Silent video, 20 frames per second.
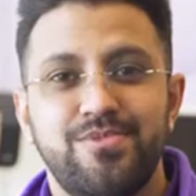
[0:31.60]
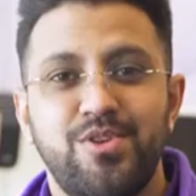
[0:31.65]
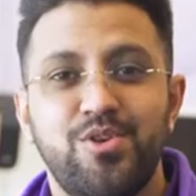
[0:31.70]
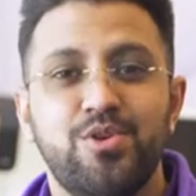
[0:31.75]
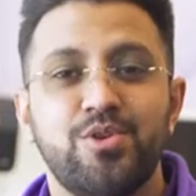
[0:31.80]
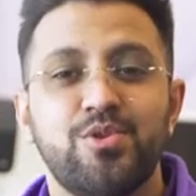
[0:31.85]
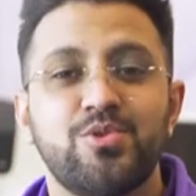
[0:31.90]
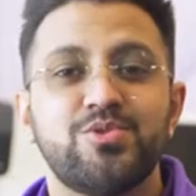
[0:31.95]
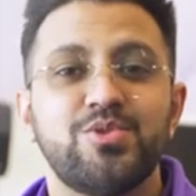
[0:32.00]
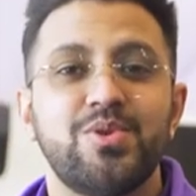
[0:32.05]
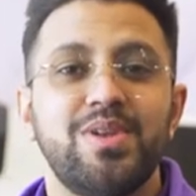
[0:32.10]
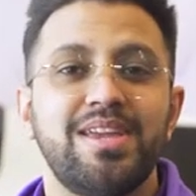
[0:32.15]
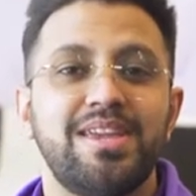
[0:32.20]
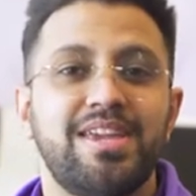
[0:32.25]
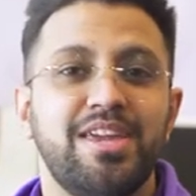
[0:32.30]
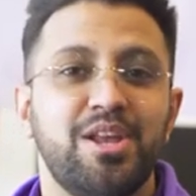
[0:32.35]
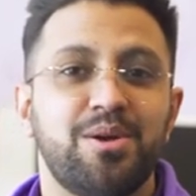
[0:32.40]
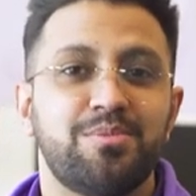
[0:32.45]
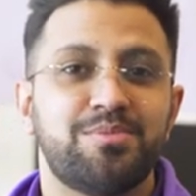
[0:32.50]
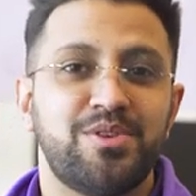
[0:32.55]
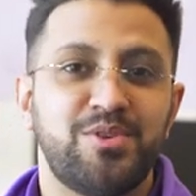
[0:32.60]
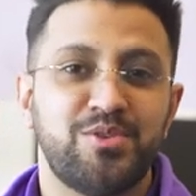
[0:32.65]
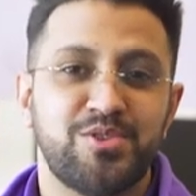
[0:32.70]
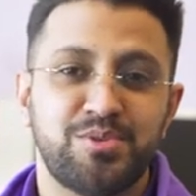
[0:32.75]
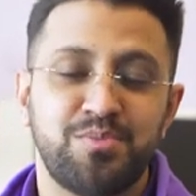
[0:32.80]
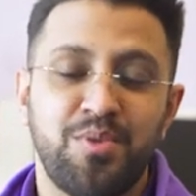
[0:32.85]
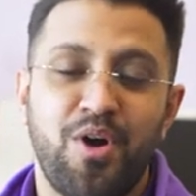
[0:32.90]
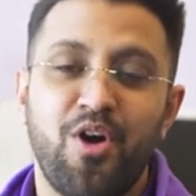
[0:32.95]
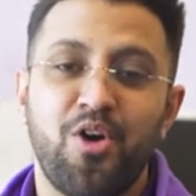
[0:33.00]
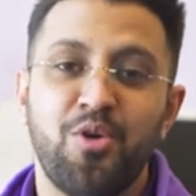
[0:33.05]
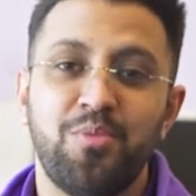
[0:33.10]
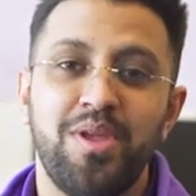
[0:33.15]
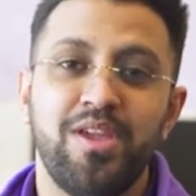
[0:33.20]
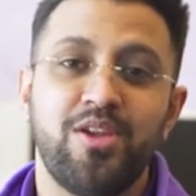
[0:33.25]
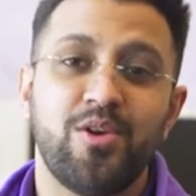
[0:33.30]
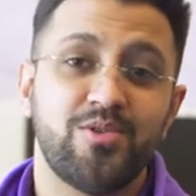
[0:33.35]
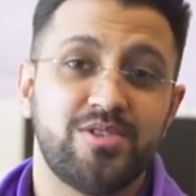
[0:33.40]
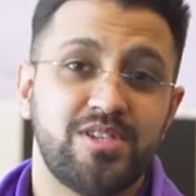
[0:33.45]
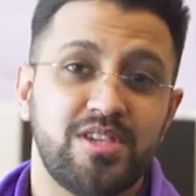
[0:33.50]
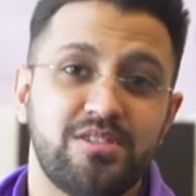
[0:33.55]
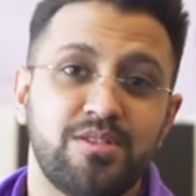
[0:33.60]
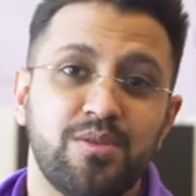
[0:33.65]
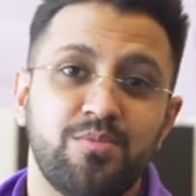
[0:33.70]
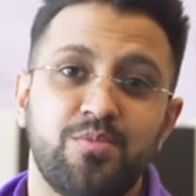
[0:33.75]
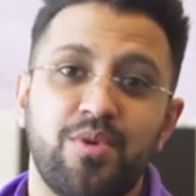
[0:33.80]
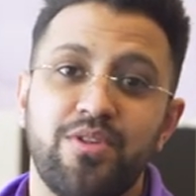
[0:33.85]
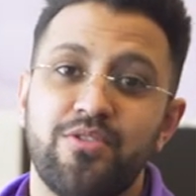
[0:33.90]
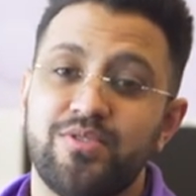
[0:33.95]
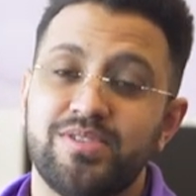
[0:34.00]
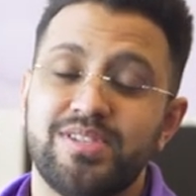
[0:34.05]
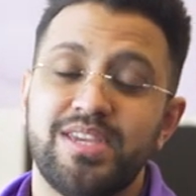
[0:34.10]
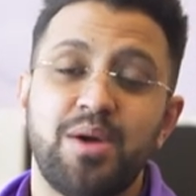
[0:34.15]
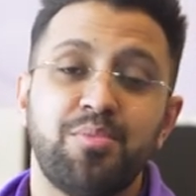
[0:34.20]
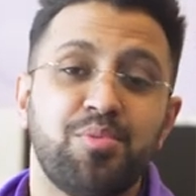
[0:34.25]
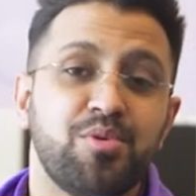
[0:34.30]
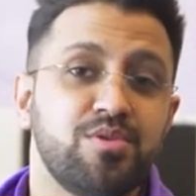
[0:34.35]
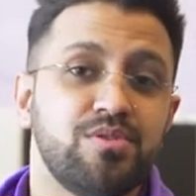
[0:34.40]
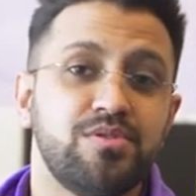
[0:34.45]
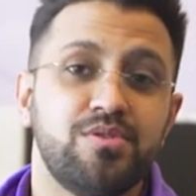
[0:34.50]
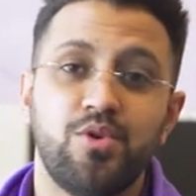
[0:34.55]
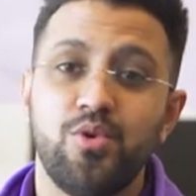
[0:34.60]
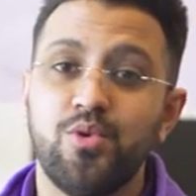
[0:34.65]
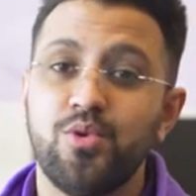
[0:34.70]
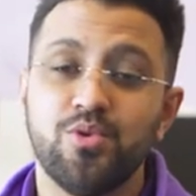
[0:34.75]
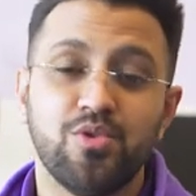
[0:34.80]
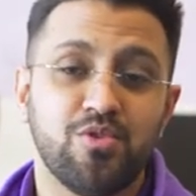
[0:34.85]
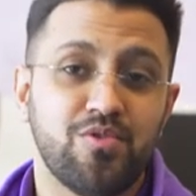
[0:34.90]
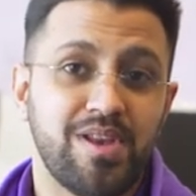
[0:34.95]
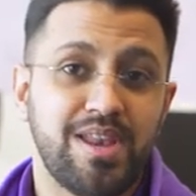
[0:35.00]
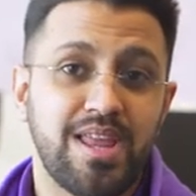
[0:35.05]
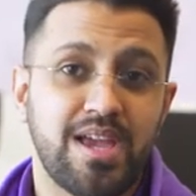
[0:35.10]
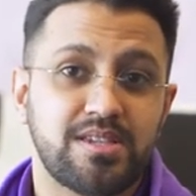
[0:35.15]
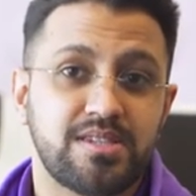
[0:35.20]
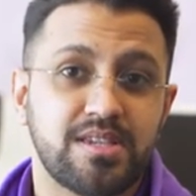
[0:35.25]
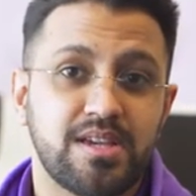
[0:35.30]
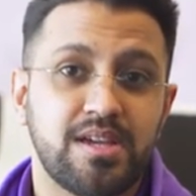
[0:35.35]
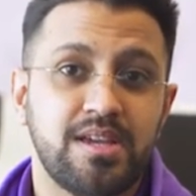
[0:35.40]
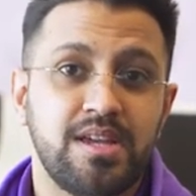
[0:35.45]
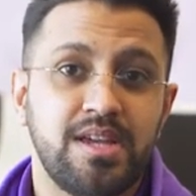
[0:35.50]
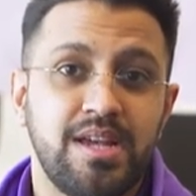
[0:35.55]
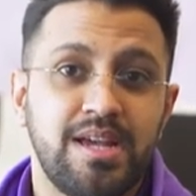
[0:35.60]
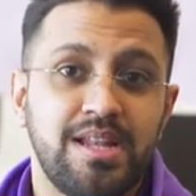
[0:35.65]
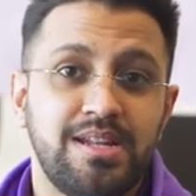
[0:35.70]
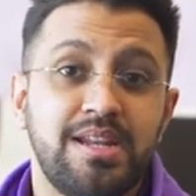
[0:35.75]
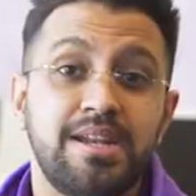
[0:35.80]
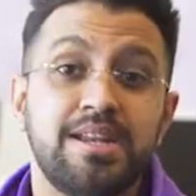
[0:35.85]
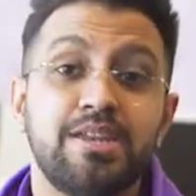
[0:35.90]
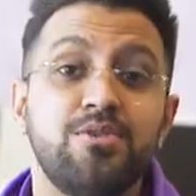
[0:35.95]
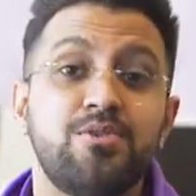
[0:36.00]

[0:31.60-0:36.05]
You can also link it up to your smart home ecosystem, whether it's Apple, Google, or Alexa, letting